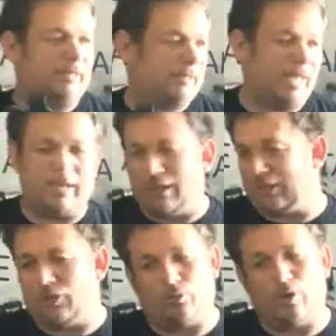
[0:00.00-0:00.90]

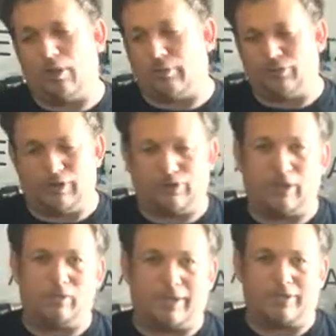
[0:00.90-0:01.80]
cannot go wrong with these. I
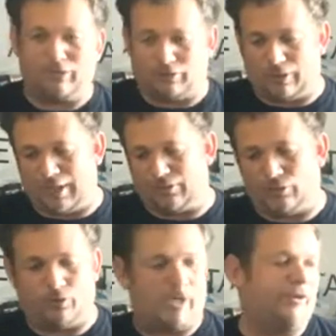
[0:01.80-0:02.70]
like these a lot. They're
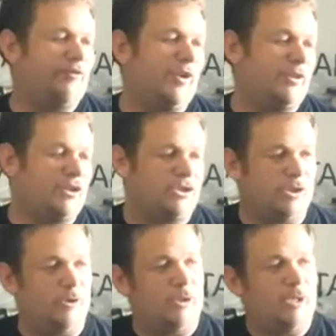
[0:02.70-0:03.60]
a lot of fun to
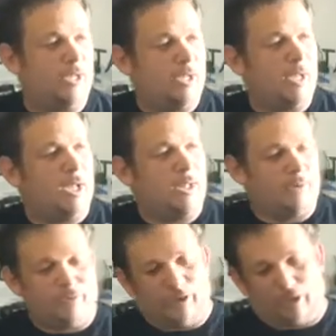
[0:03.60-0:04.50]
shoot.
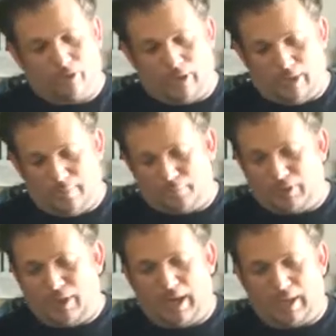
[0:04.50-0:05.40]
They're
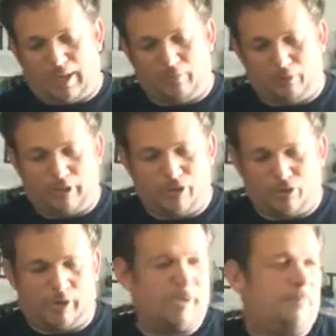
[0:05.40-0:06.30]
I really
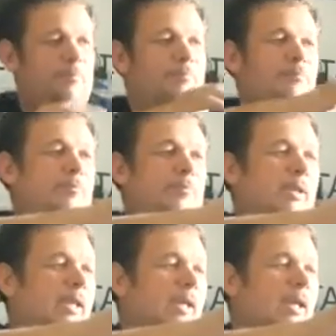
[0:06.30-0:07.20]
enjoy them.
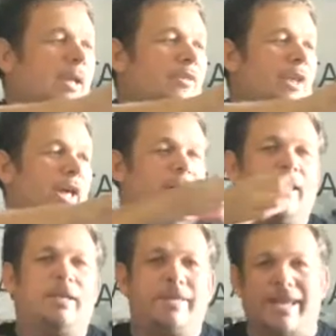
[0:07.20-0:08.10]

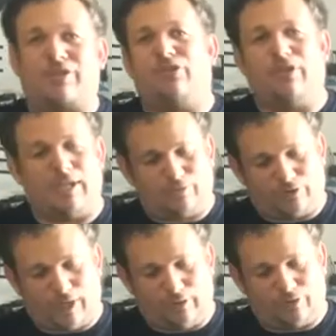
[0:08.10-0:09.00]
The next set of
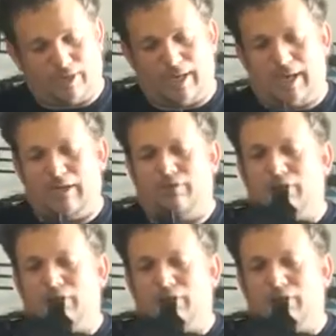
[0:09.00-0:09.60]
sights that I have,